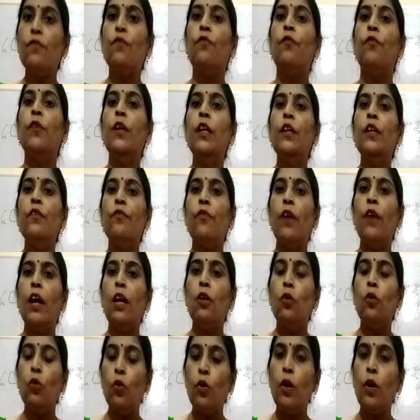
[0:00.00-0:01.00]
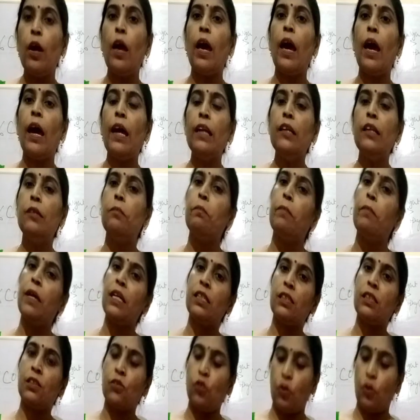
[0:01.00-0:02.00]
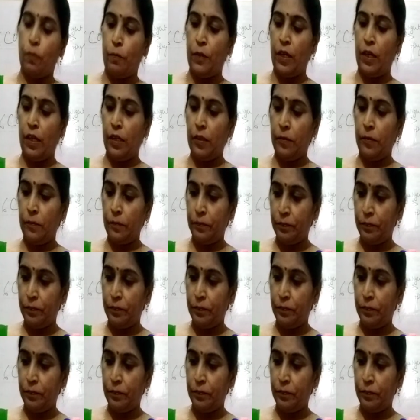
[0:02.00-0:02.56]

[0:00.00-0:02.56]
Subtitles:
field fallow, and mixed cropping.